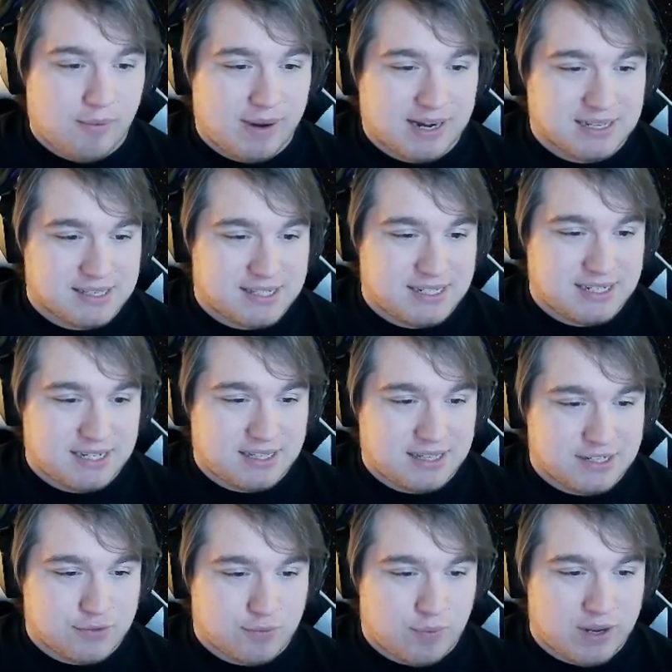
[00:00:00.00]
We can see
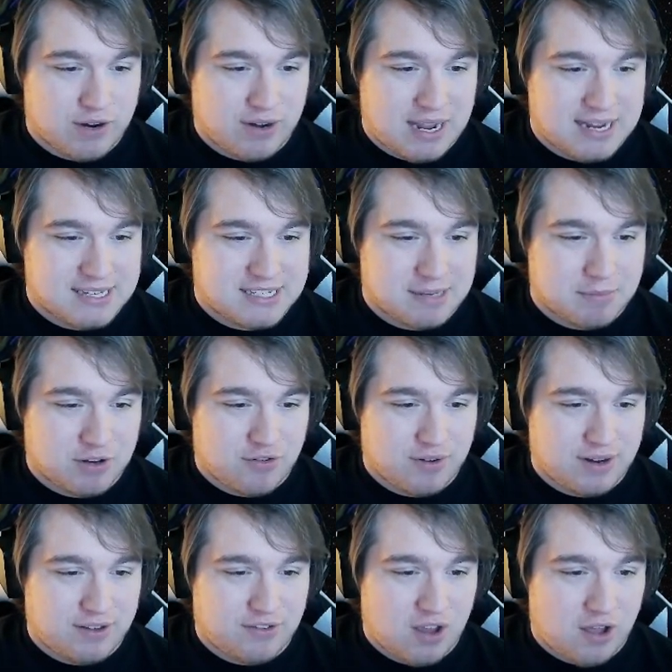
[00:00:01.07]
these weird
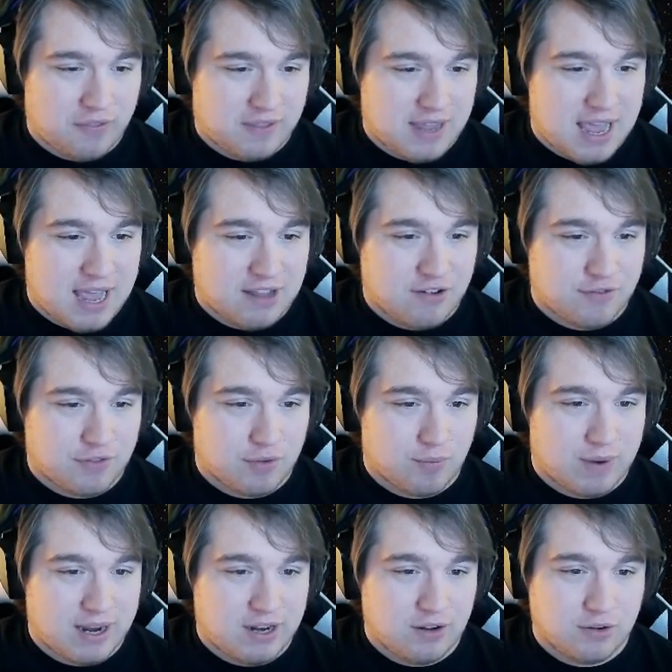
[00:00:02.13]
asymmetries on the edge of the
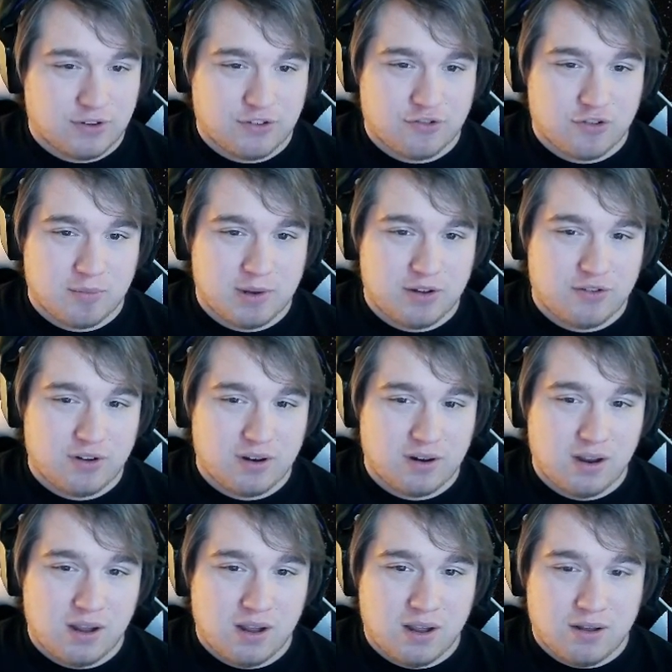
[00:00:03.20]
radial distribution,
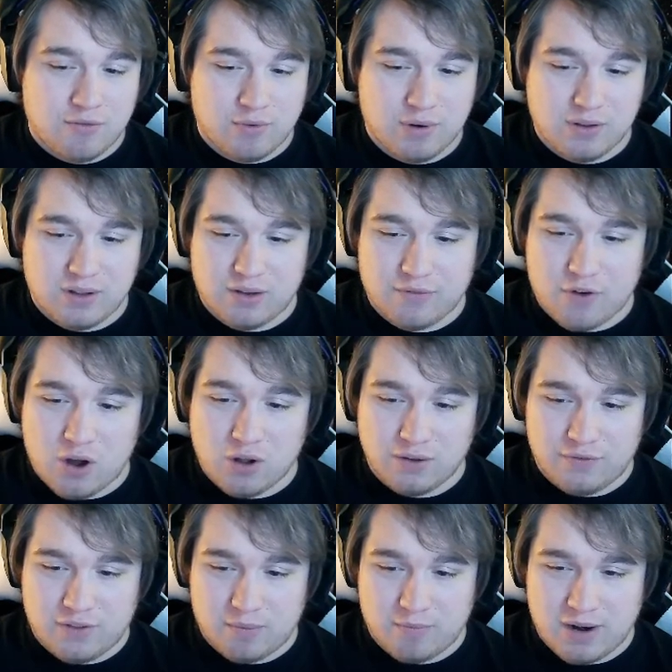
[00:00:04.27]
really of all
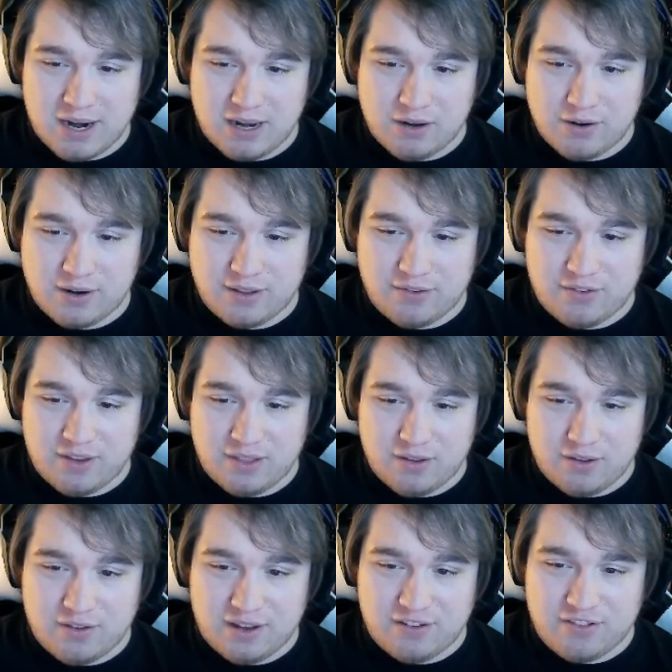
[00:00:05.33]
of them, right? You can see
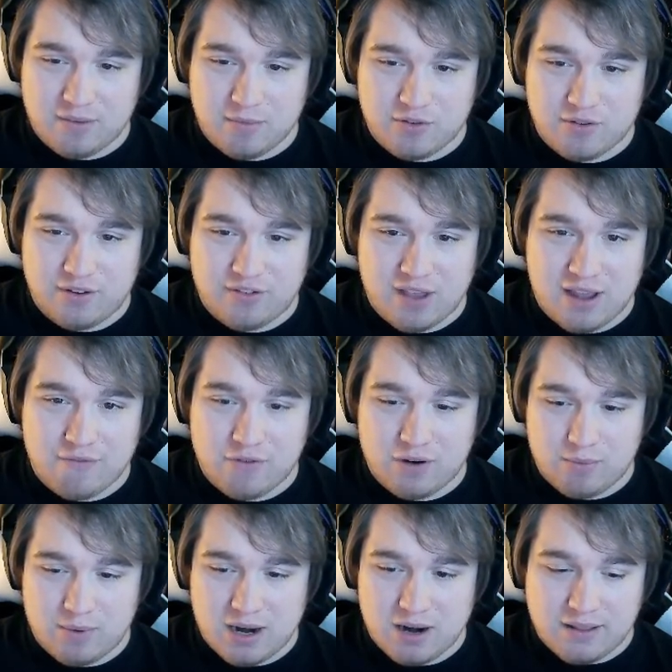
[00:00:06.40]
those asymmetries
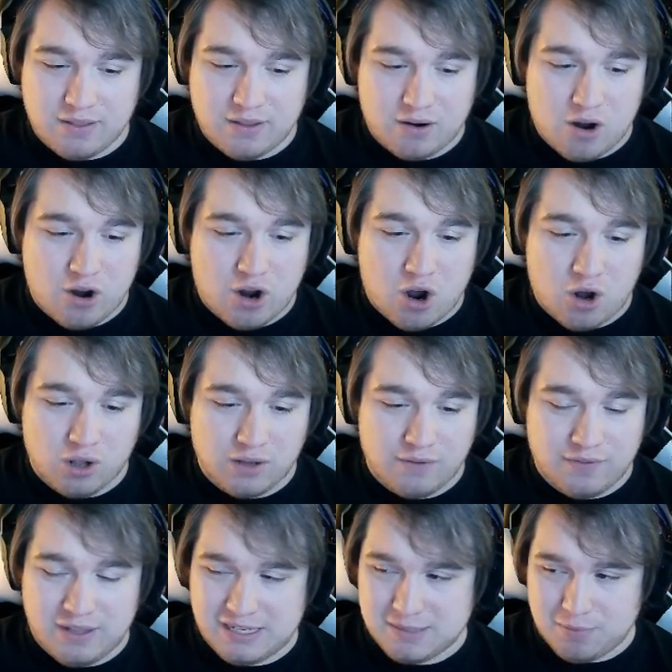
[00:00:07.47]
everywhere. They're on all
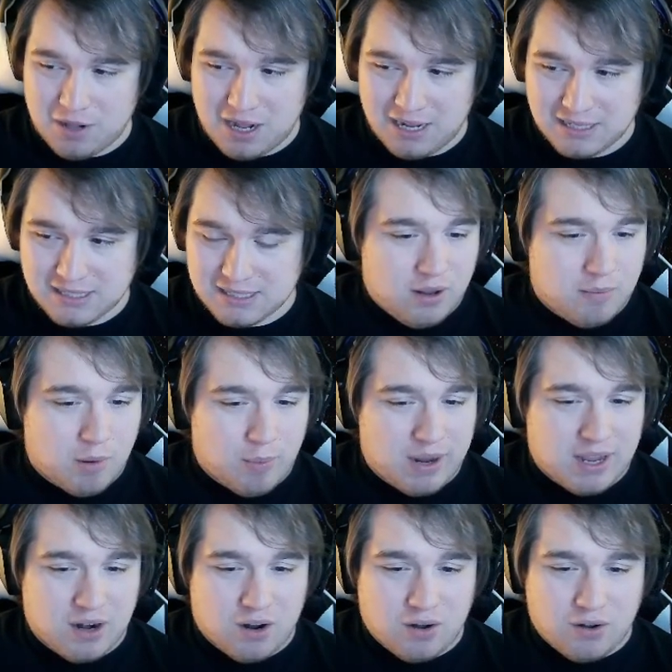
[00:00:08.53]
of these plots. But we
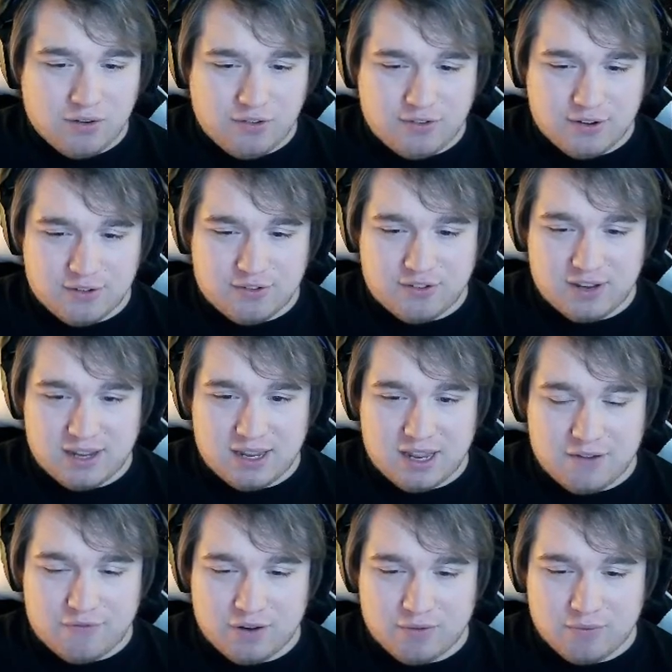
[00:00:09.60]
can also see,
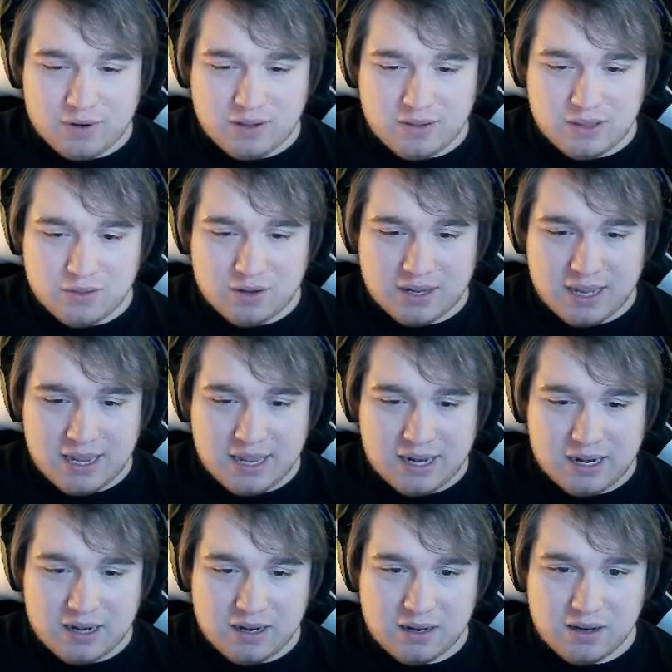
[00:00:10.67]
if we really look
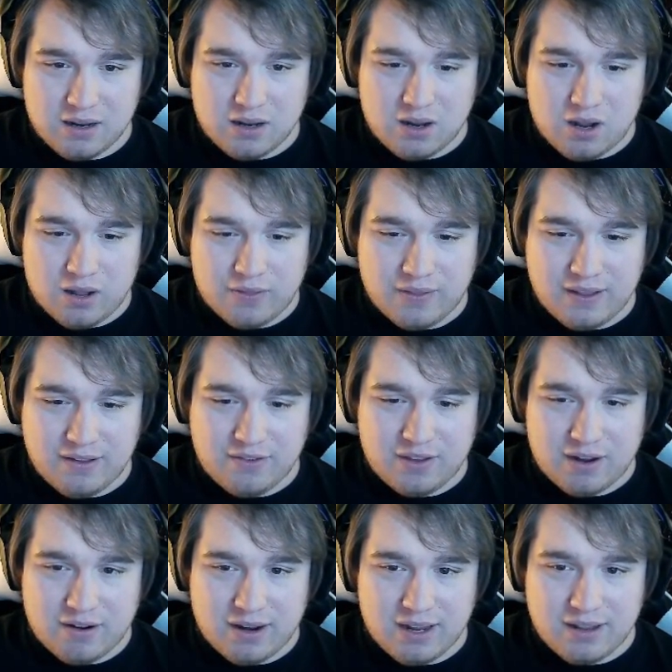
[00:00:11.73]
in on these
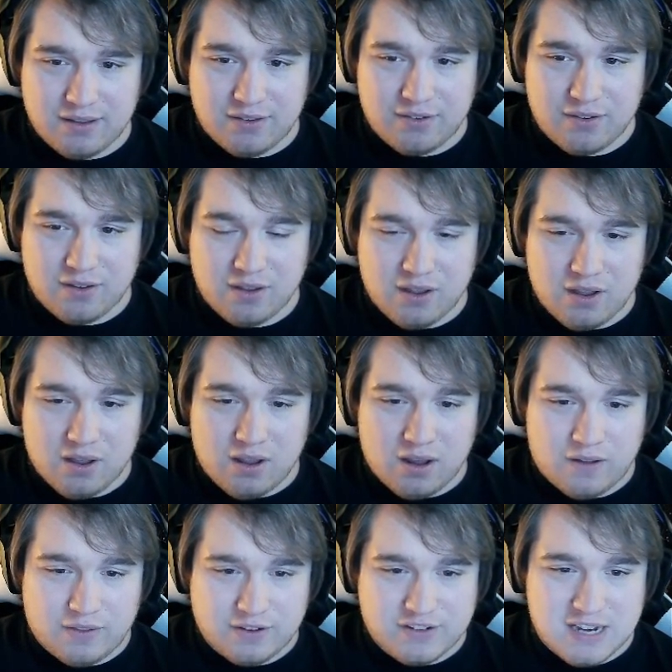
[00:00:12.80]
areas,
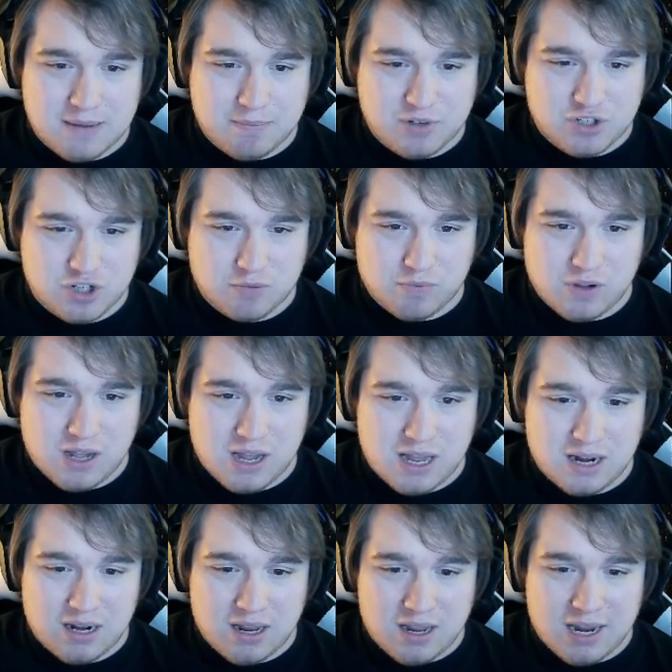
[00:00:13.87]
on the temperature
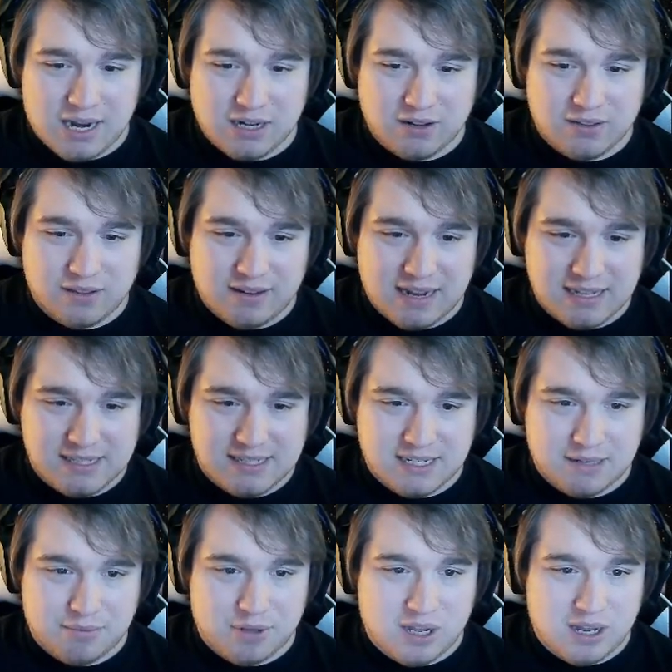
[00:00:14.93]
plot and on the
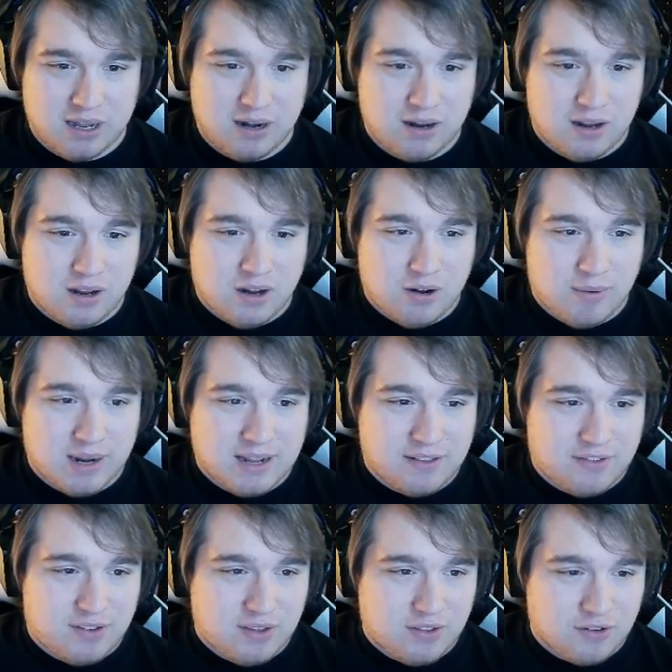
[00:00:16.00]
density plot, we can
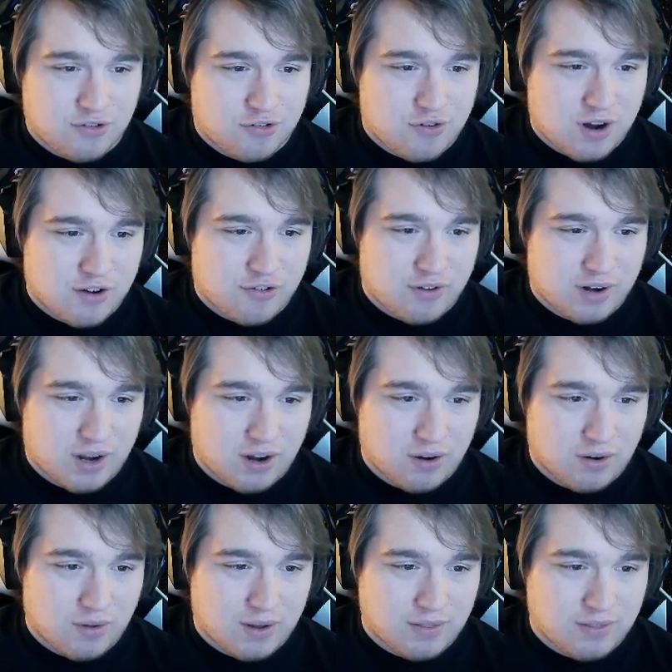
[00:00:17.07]
see there's structure in here.
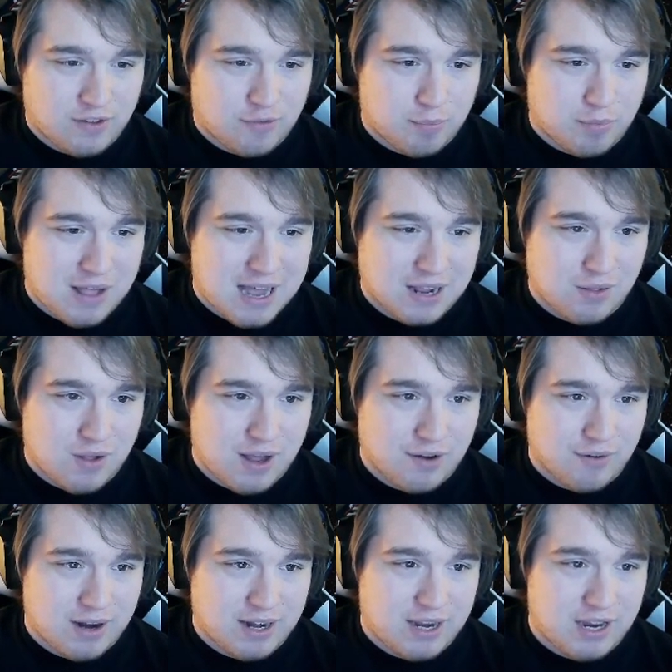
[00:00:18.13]
Look at this black line
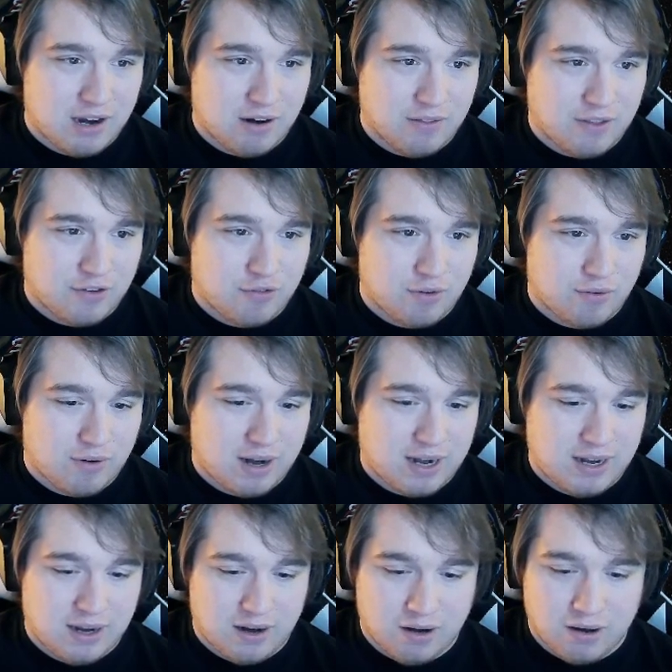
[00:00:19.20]
right here and this one right
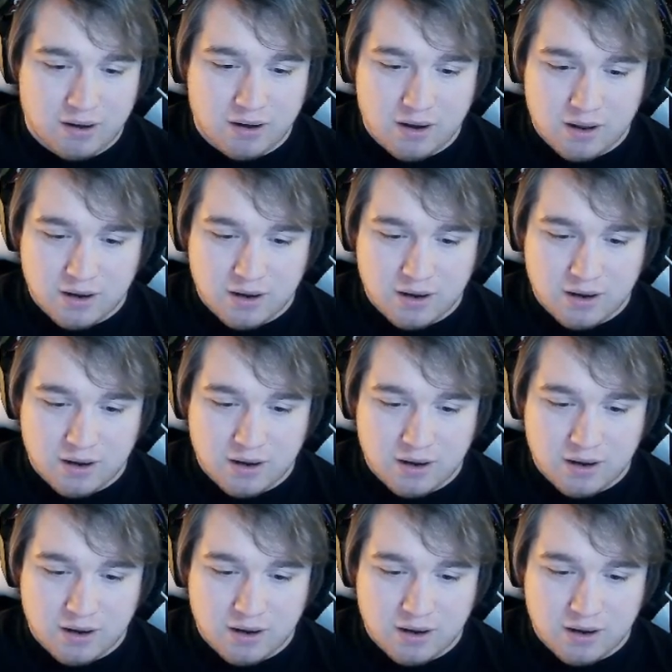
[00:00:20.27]
here.